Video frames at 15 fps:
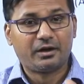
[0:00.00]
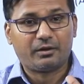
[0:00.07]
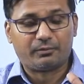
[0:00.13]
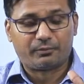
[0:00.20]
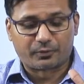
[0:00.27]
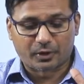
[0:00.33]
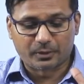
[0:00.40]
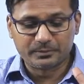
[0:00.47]

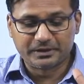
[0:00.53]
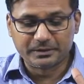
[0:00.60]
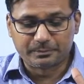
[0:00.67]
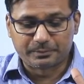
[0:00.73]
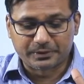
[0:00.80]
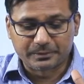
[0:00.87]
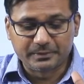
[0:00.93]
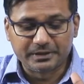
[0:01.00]
from the
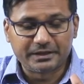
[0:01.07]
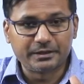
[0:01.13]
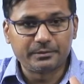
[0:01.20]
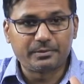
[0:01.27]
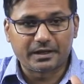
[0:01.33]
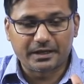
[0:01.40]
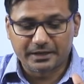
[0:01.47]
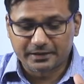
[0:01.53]
primitive
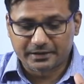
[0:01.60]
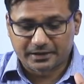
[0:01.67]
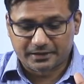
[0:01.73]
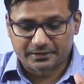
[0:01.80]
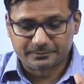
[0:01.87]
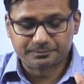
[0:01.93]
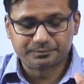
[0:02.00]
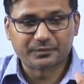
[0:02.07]

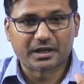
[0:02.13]
era,